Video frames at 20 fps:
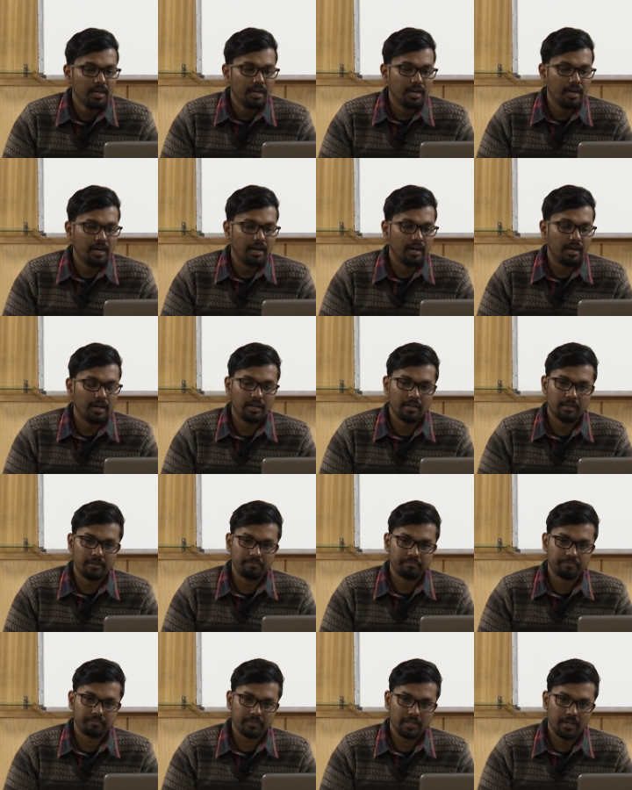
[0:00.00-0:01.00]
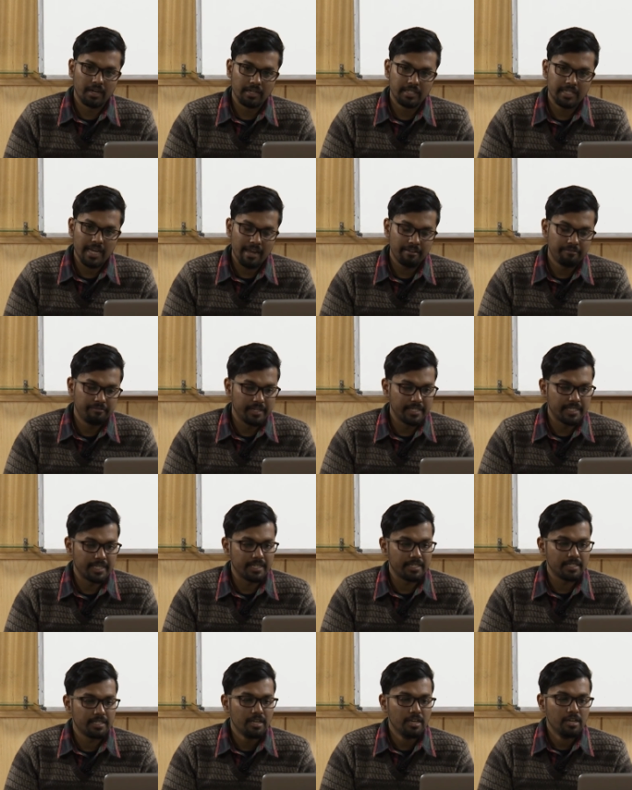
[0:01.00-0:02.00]

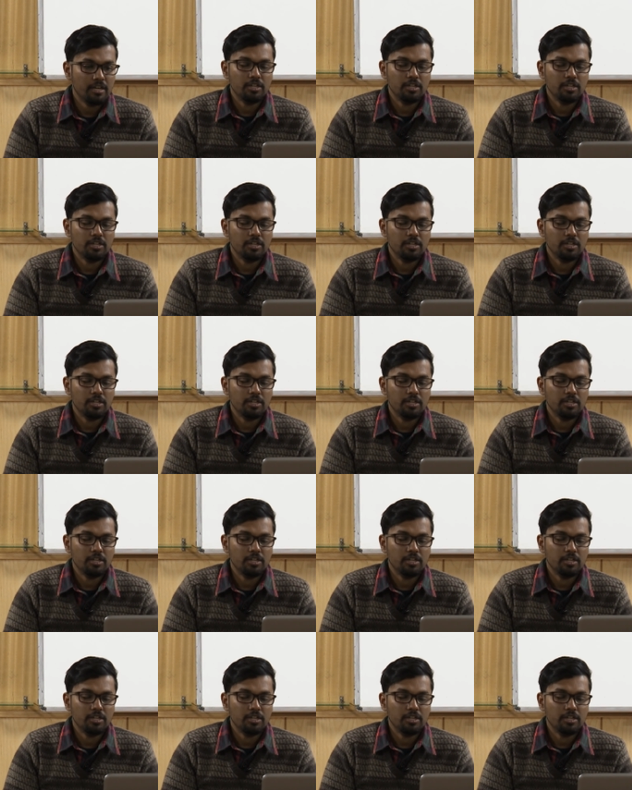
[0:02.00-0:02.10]
typefaces.